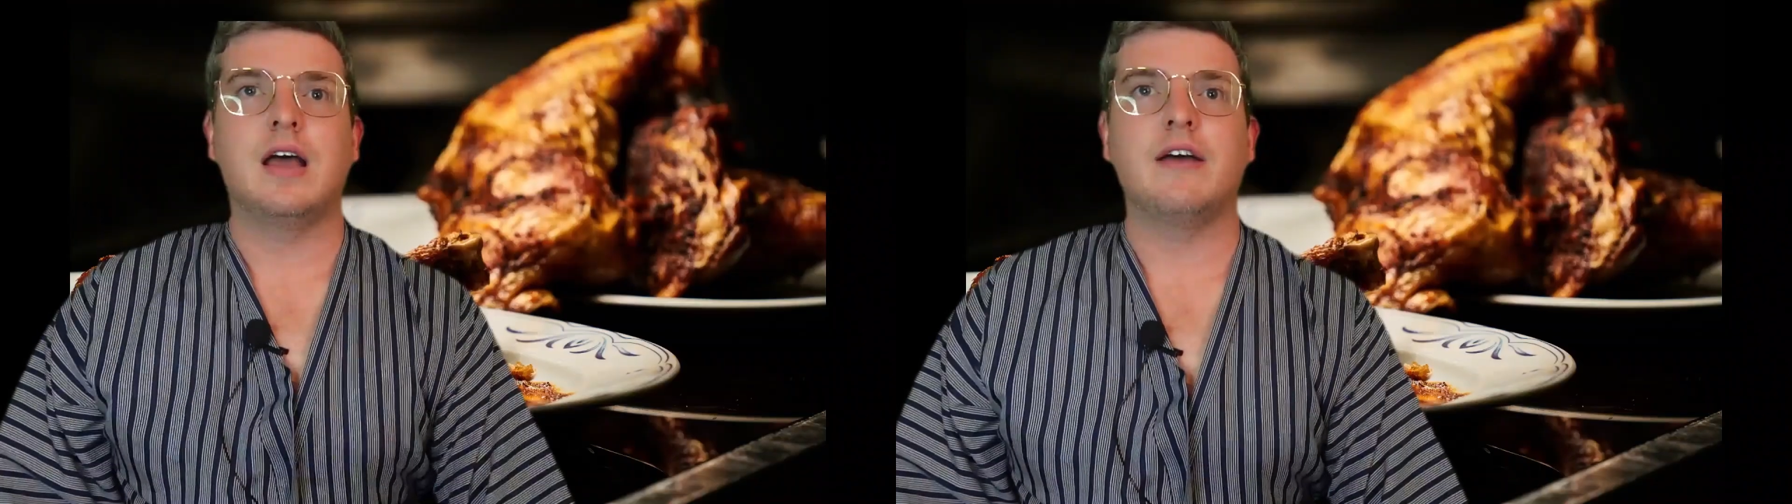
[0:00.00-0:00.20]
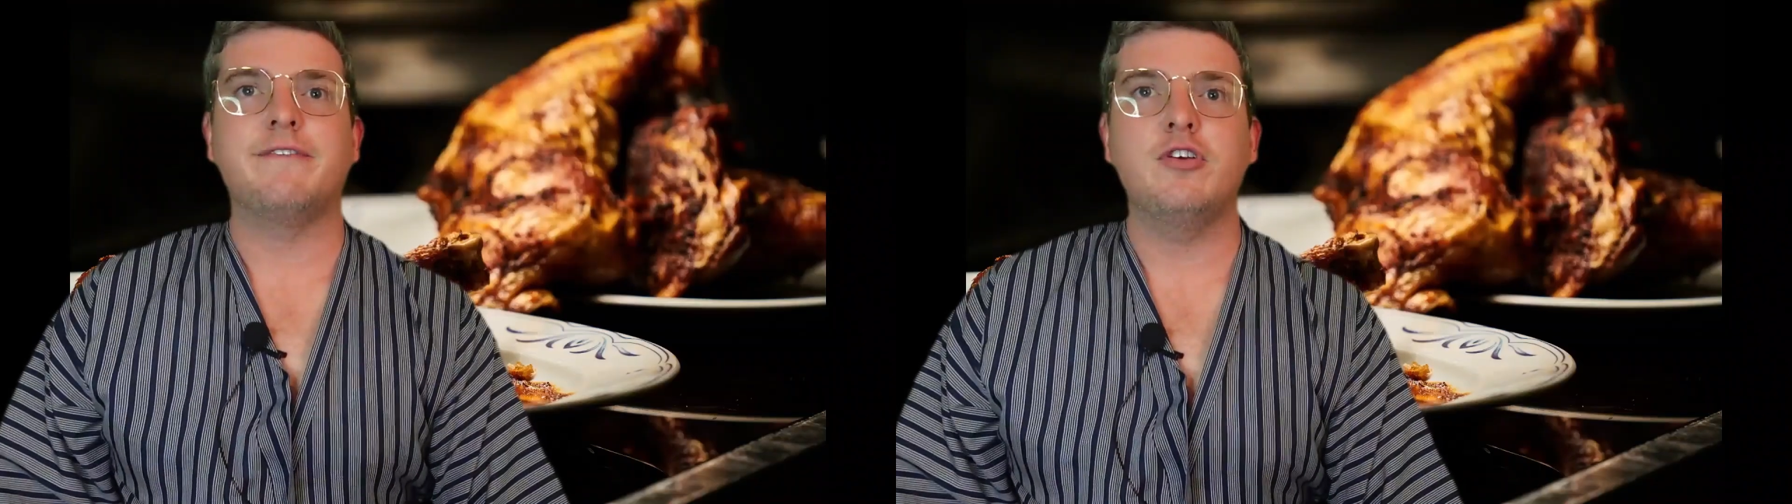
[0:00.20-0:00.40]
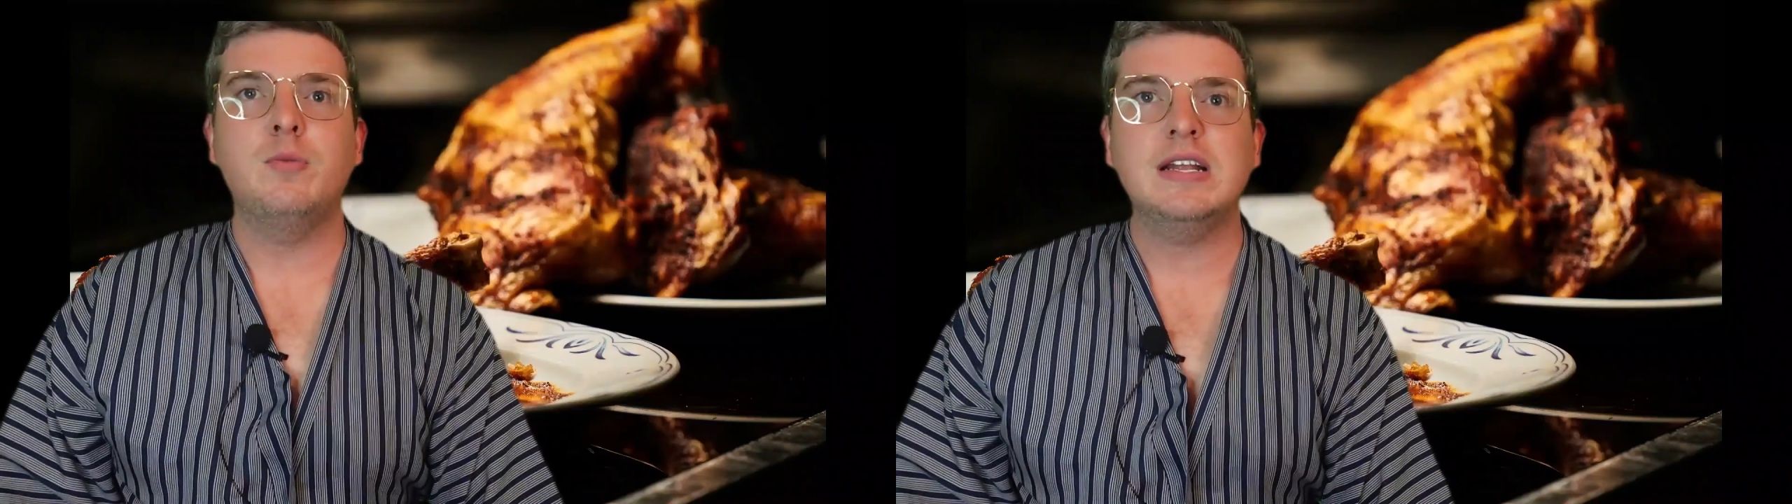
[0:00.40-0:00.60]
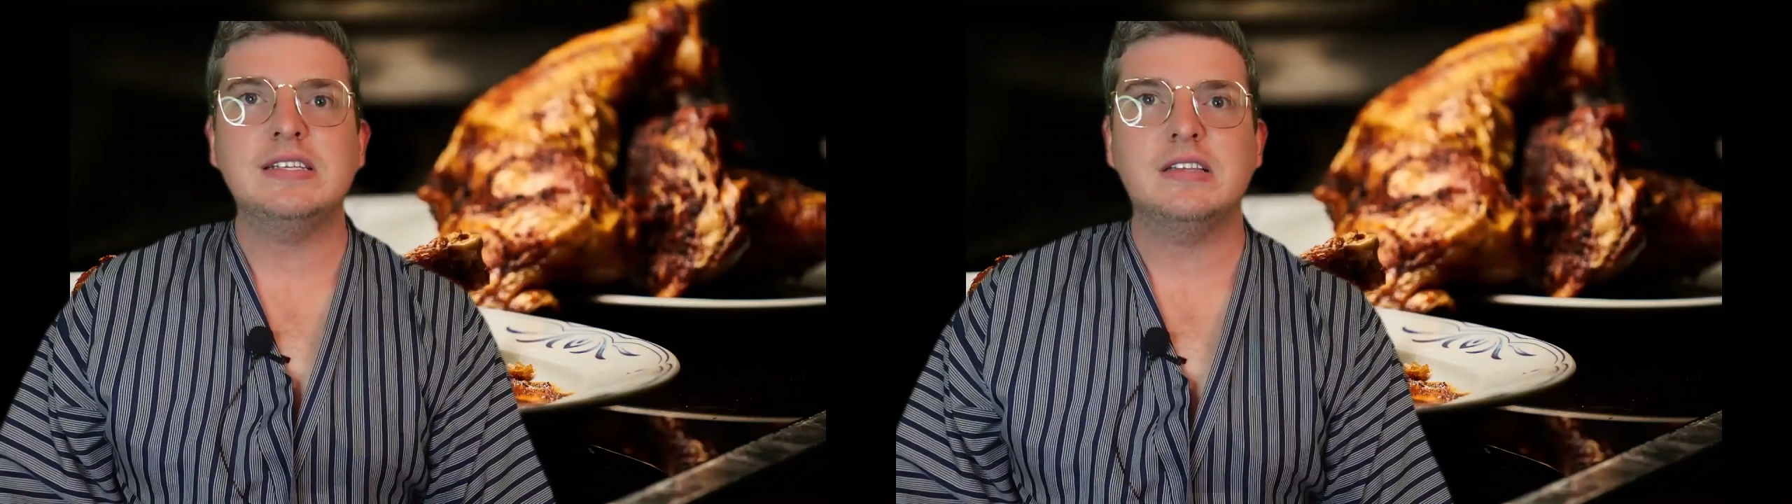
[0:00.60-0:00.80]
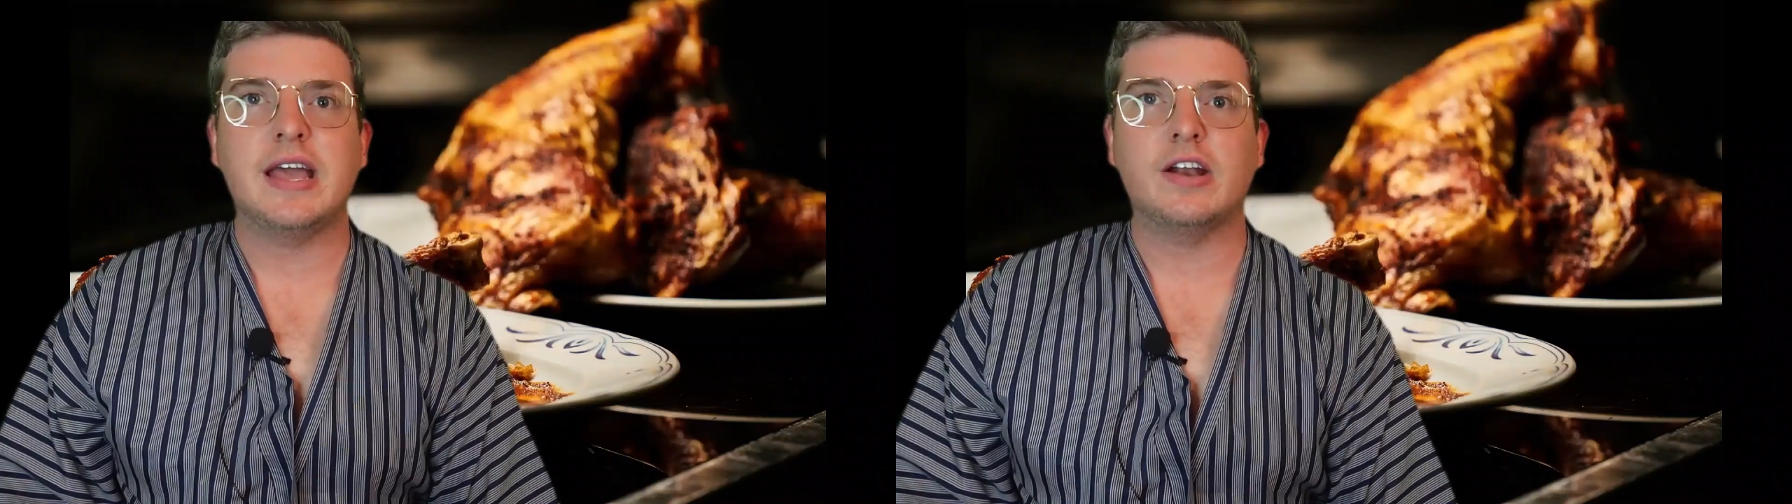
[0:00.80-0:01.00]
A few
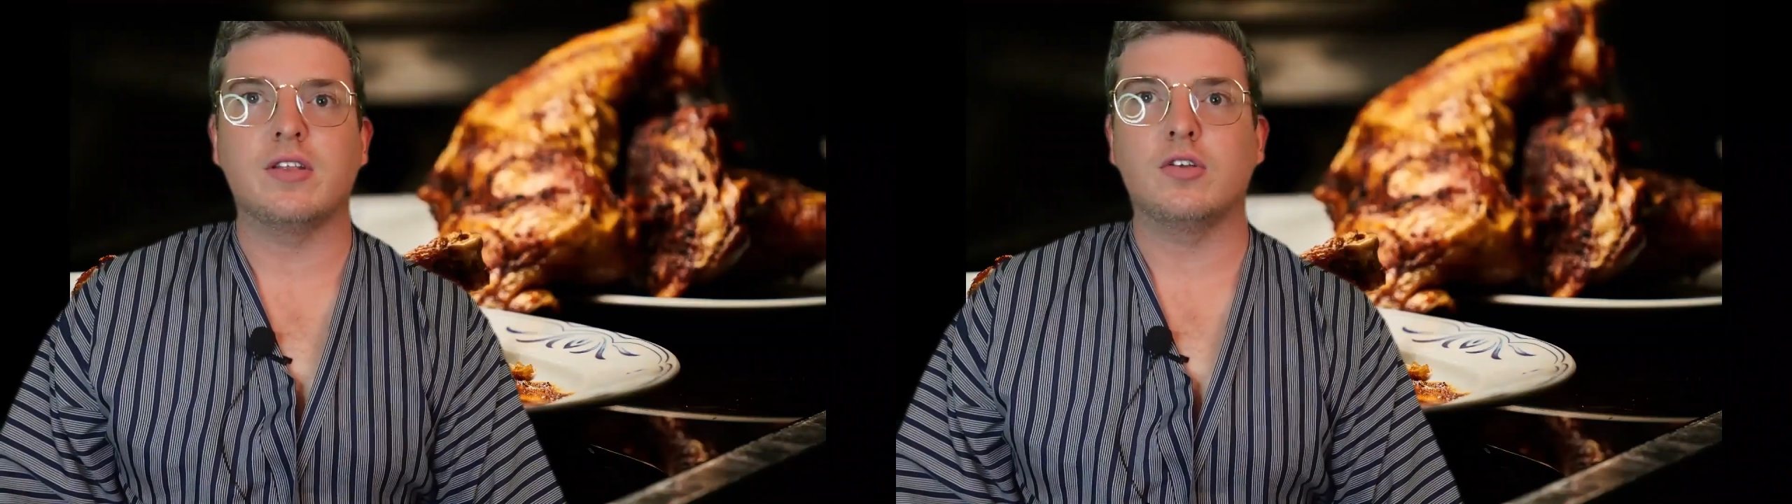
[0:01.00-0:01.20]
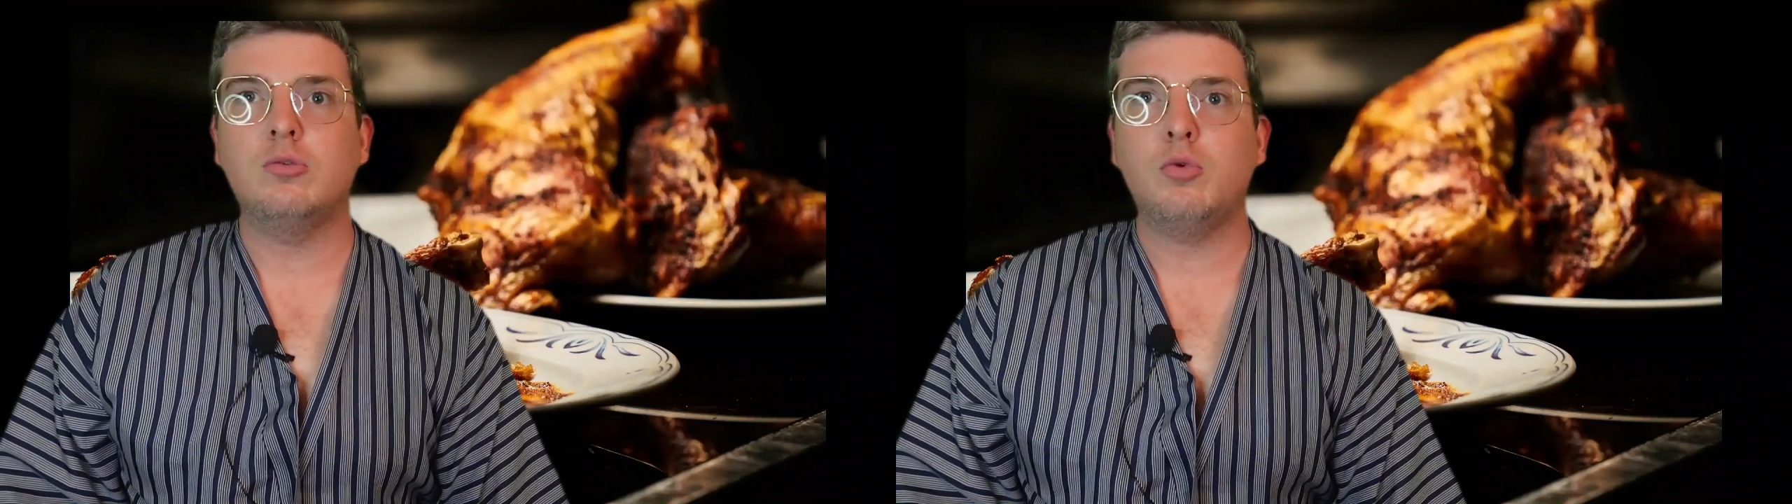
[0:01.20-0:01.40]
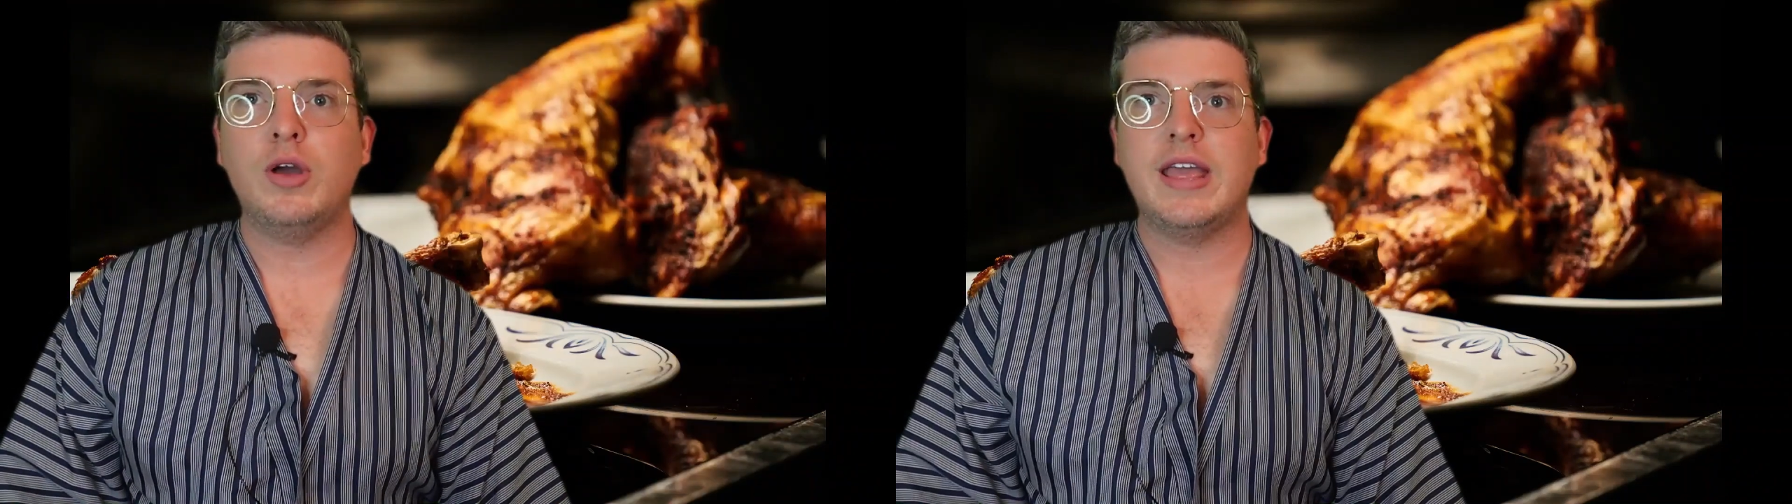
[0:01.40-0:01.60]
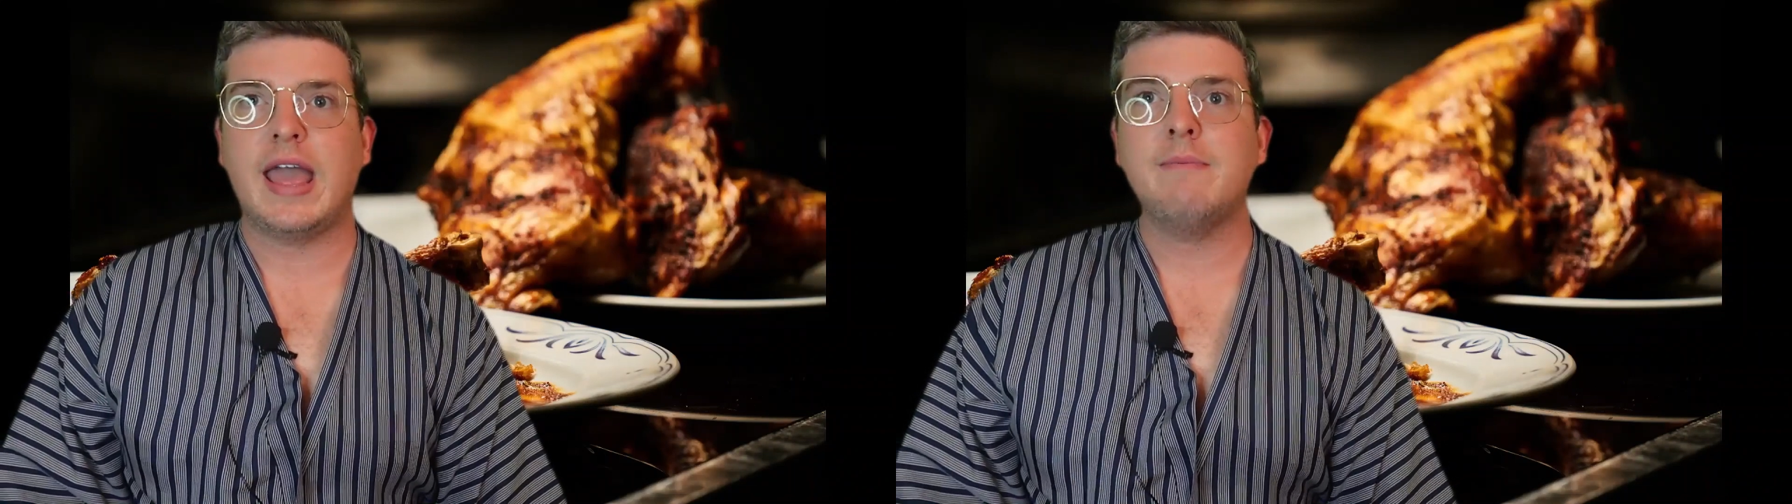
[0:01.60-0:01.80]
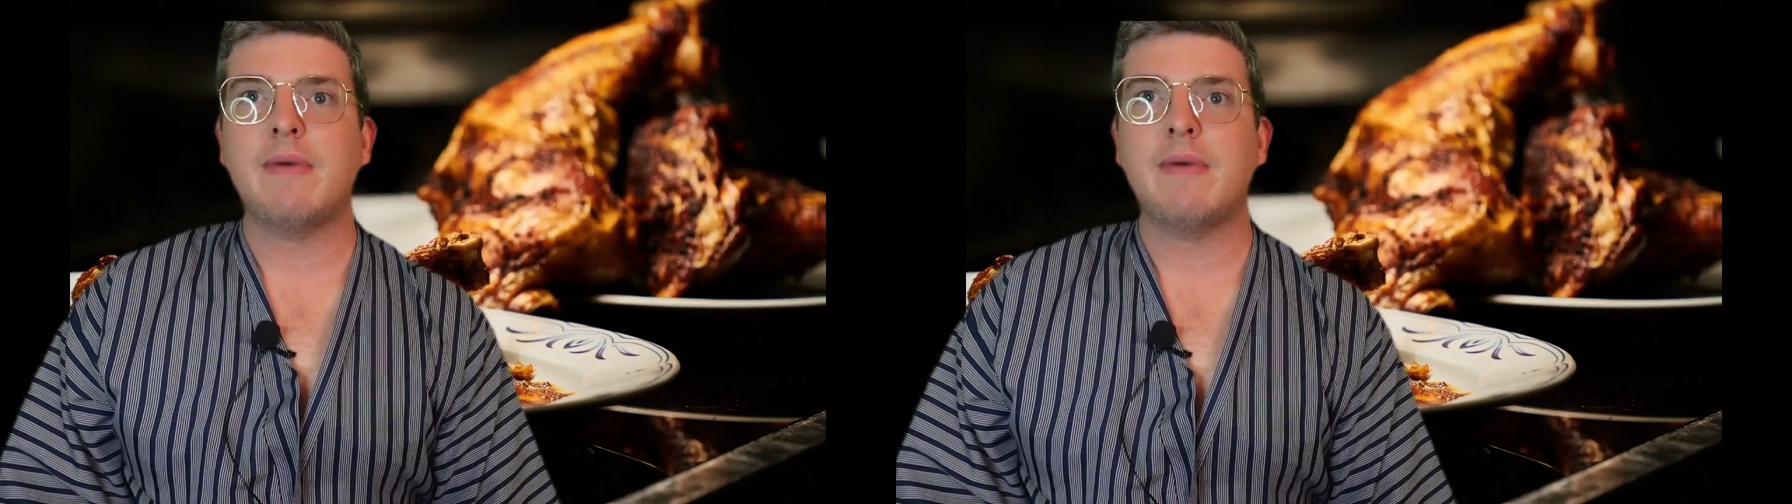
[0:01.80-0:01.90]
minutes later, the little boy came